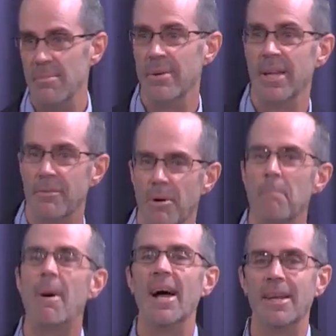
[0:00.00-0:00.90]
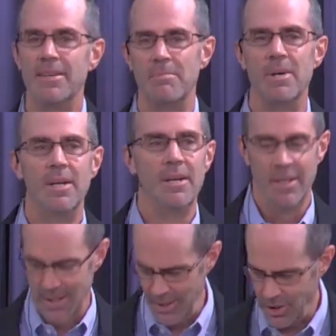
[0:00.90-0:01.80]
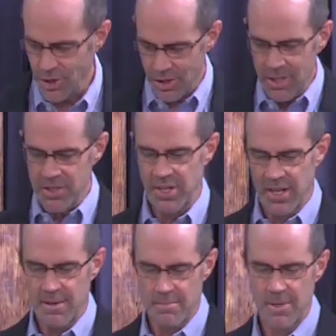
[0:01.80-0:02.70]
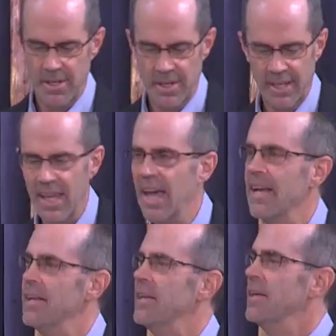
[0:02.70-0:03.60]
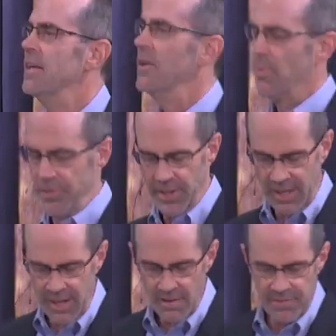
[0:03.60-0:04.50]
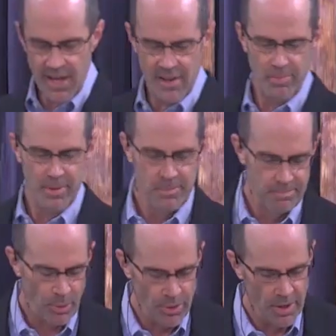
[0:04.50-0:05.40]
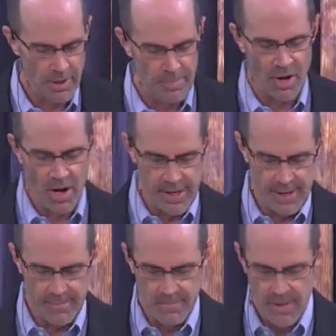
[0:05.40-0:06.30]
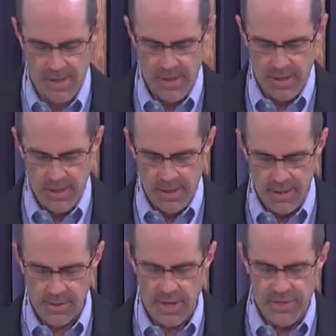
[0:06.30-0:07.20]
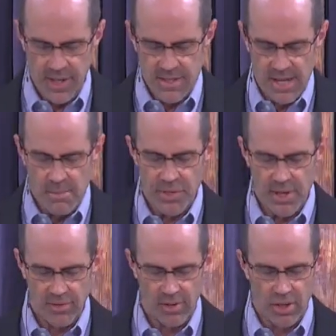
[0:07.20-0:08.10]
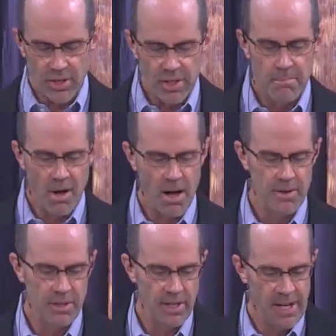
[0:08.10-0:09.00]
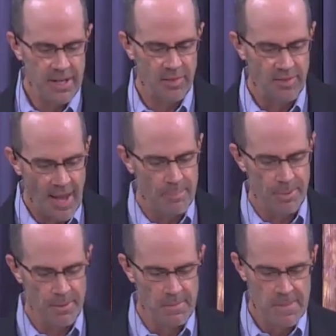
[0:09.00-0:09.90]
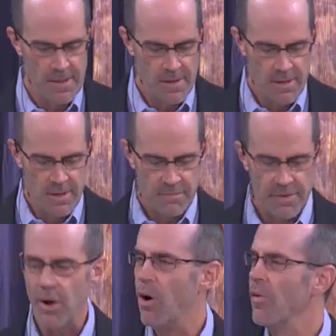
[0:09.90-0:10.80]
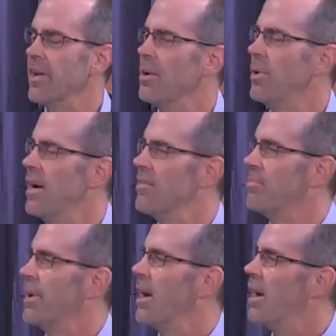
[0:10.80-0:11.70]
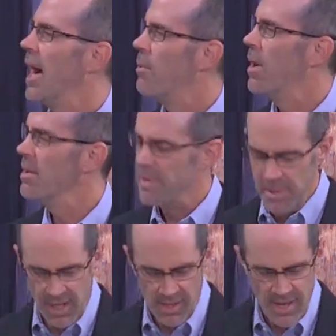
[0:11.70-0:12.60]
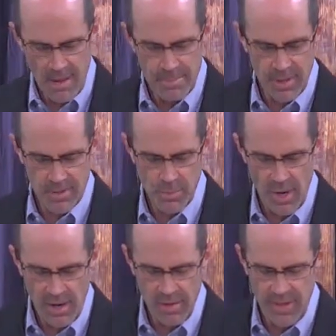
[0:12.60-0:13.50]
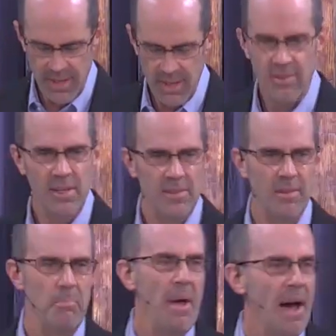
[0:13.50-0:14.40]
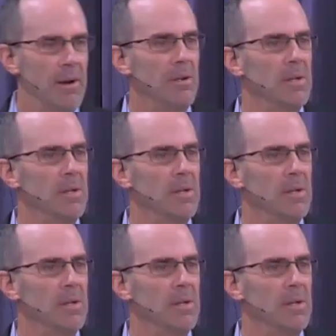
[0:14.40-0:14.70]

and remind him and encourage him again with the gift that has been put upon him. And so I think Timothy is a good model and example for all that he was, but I, I want him to be an example as well that it, it's a battle.